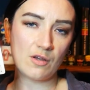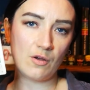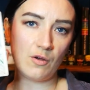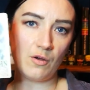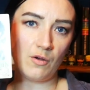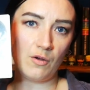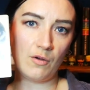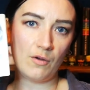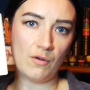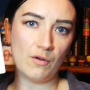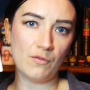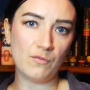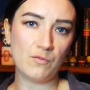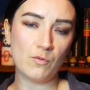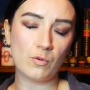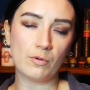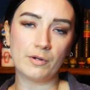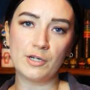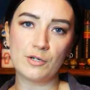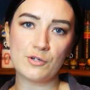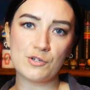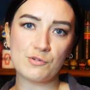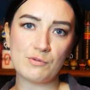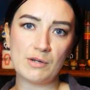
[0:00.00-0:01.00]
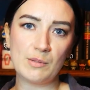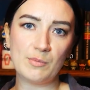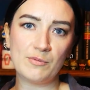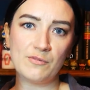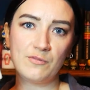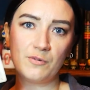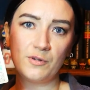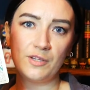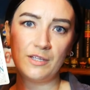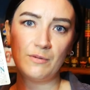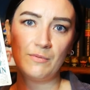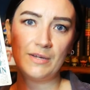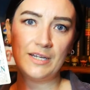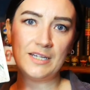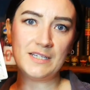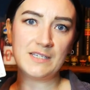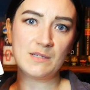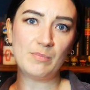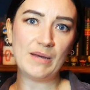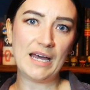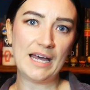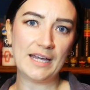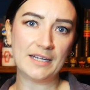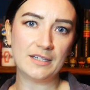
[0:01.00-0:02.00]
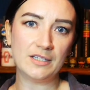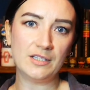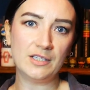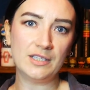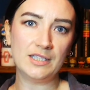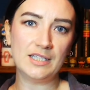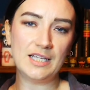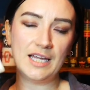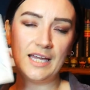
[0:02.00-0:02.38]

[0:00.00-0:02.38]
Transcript: of warriors right before they went into battle,